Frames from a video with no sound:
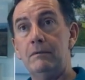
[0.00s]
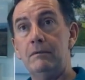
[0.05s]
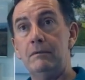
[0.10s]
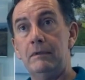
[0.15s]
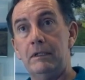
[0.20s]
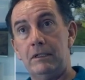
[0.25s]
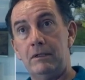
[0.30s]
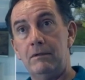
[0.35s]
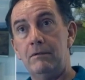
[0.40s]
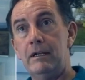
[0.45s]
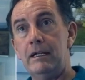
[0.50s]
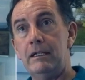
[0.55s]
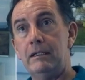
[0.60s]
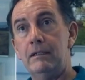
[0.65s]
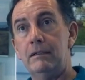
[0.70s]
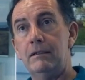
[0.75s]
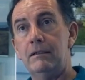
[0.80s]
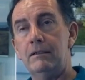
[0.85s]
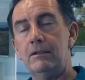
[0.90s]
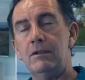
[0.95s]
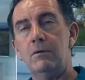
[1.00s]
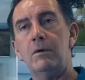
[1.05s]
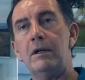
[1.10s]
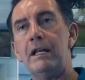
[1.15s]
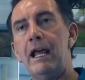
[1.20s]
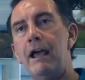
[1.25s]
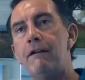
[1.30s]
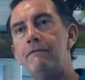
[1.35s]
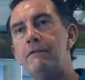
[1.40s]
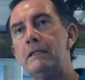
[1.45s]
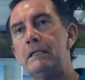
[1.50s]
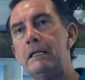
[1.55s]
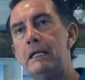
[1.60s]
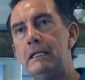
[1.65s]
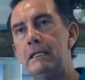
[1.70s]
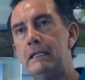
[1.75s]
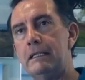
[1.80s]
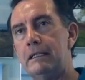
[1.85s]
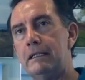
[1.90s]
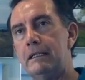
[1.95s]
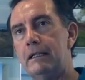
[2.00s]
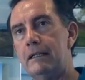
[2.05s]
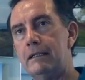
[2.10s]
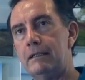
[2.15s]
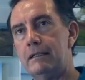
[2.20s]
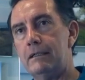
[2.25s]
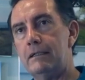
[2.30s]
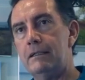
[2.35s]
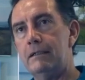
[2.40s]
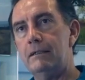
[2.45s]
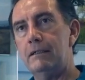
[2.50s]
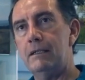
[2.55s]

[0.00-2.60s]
That's great. So what haven't they discussed?